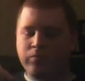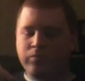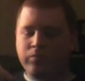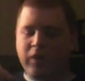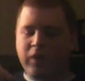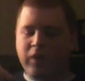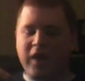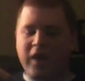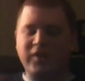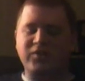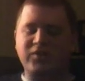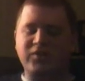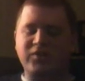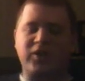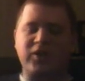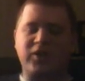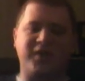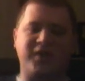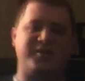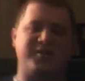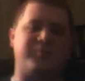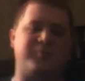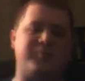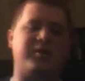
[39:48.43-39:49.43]
I saw
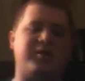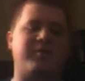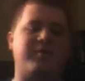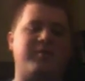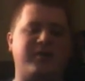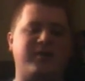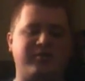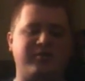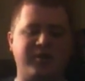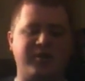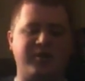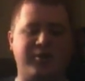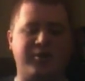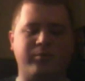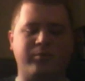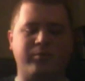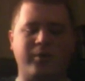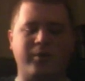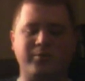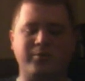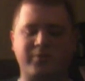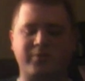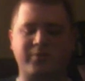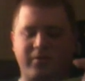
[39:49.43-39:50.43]
something about Alina
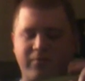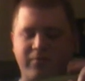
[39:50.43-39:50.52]
Rose on